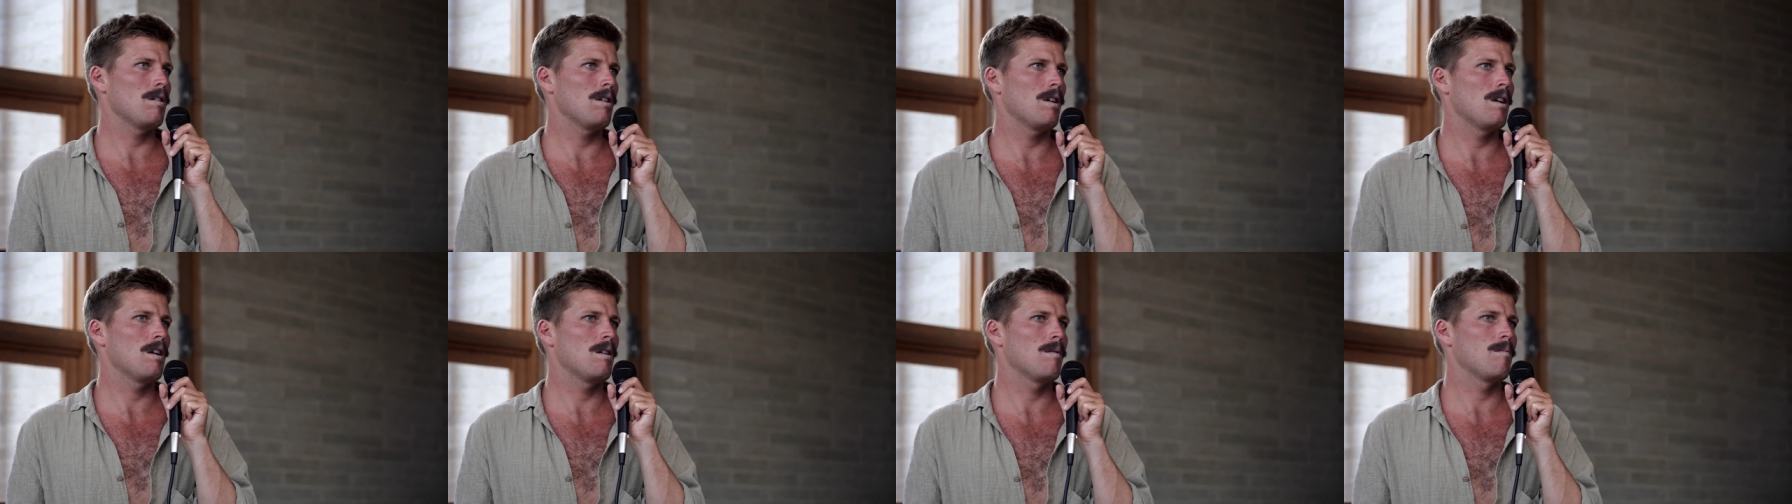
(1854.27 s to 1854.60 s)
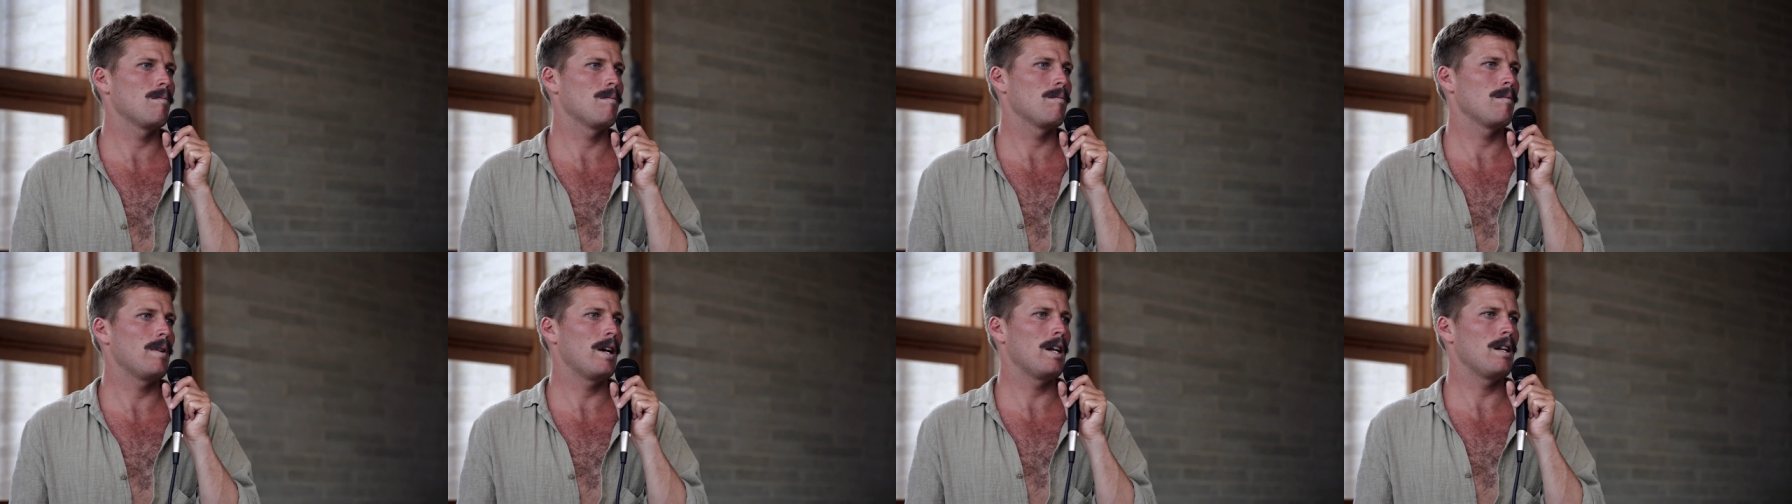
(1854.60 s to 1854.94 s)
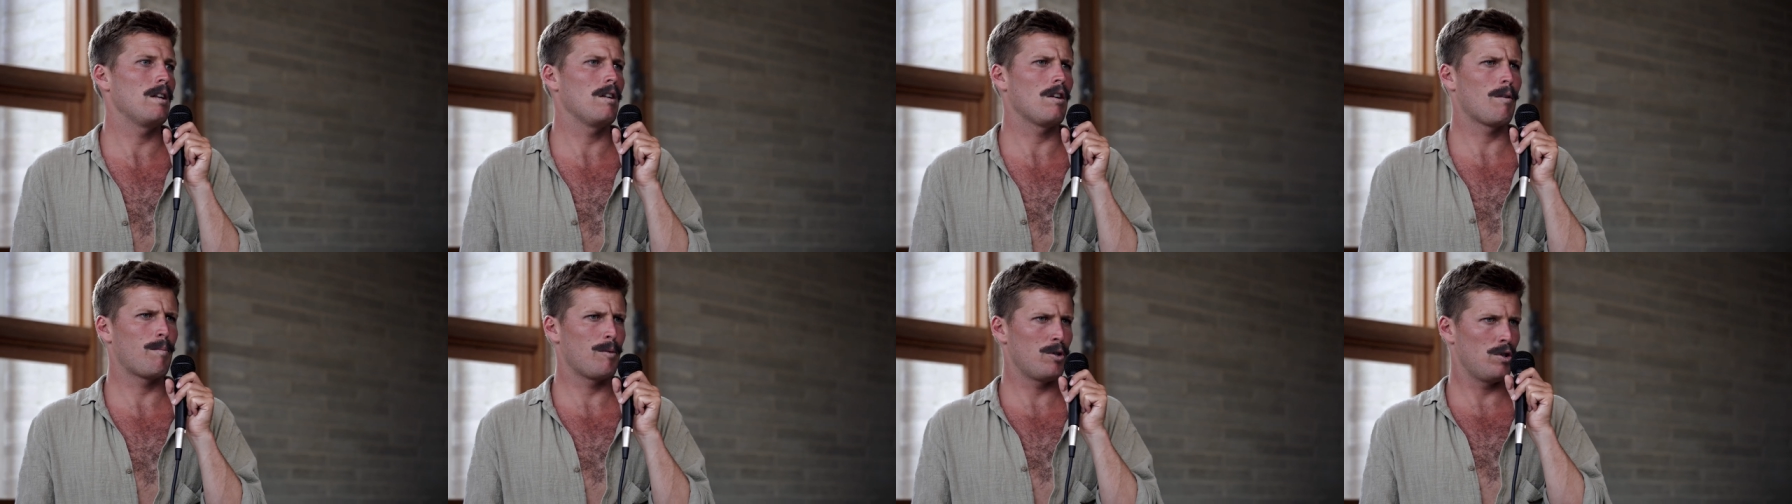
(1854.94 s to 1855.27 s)
Um,
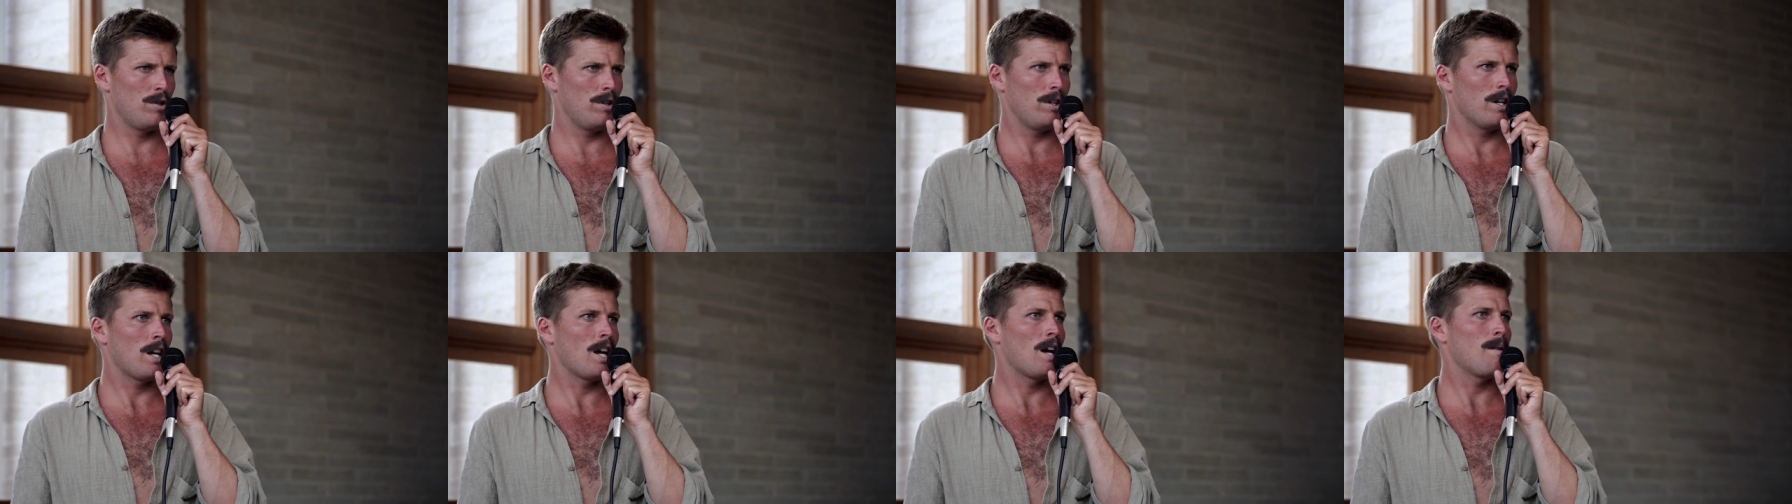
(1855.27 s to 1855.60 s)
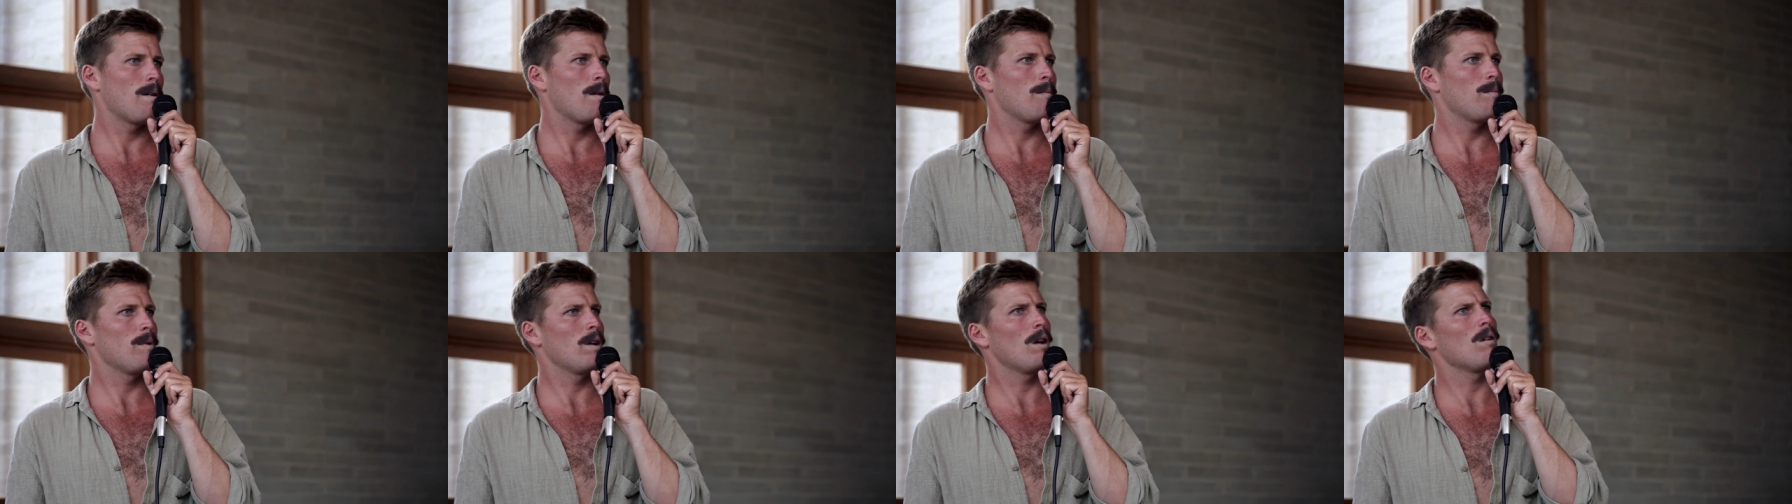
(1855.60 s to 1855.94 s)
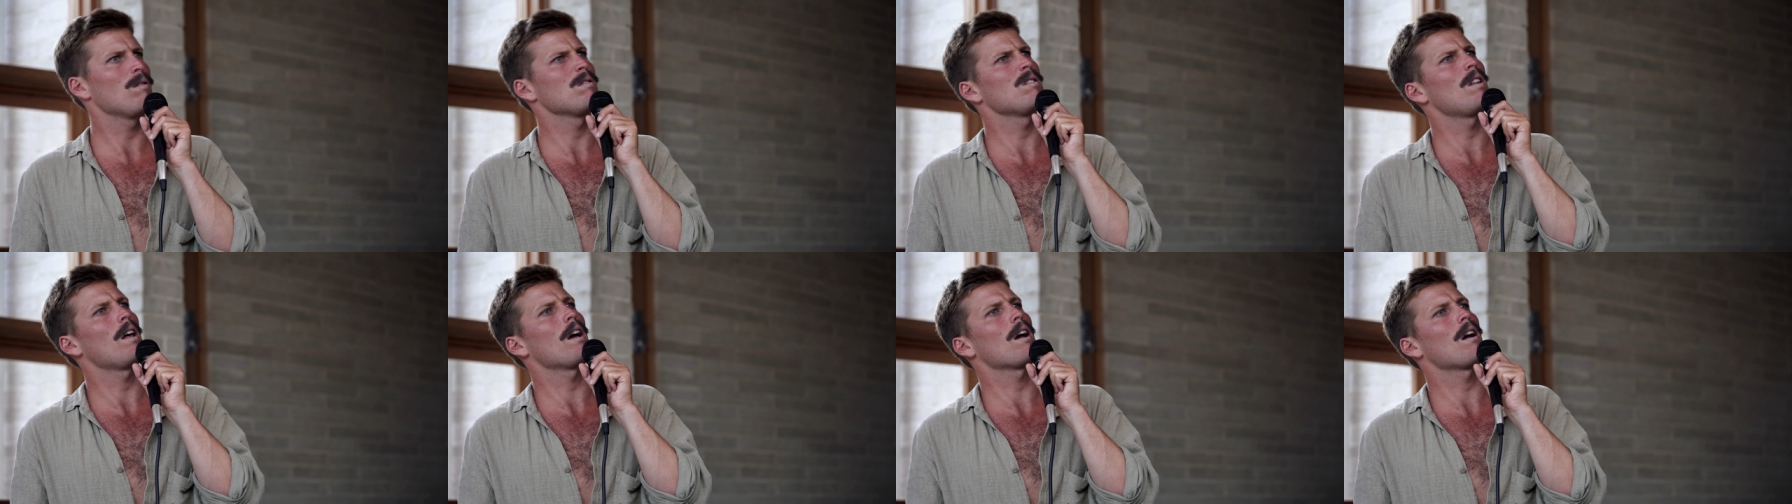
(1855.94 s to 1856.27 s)
and the opportunity came. came up, and I
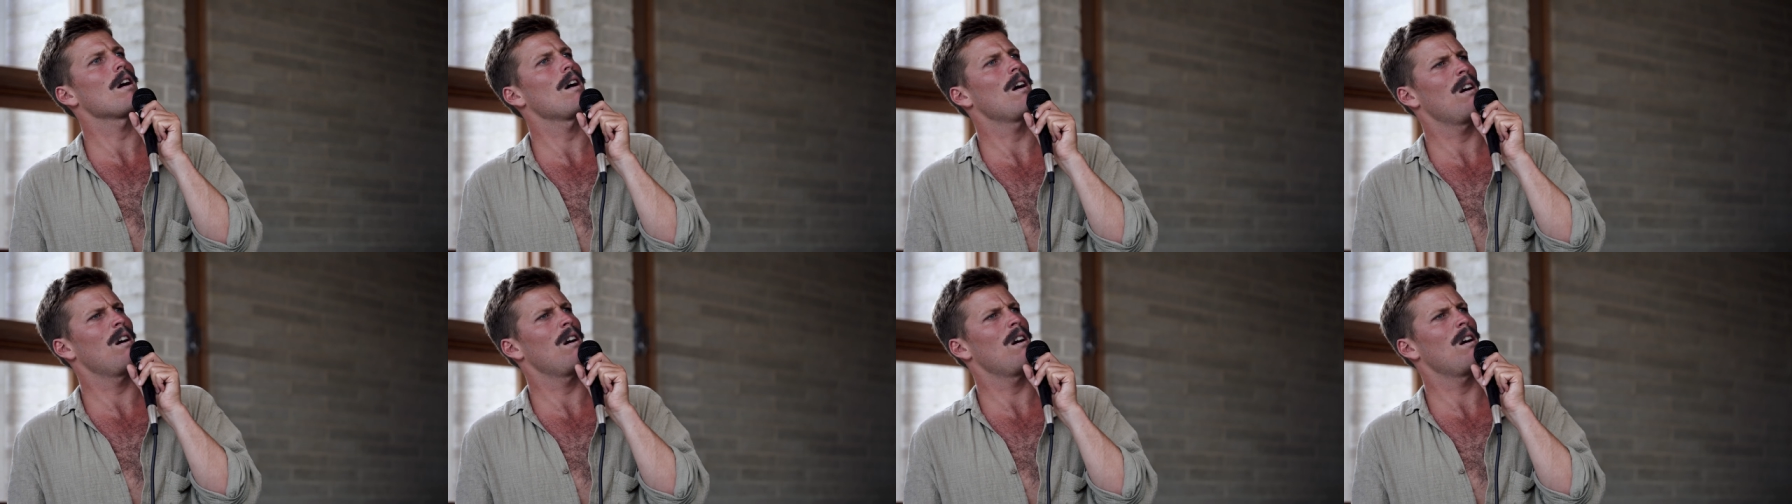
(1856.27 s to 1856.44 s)
was like,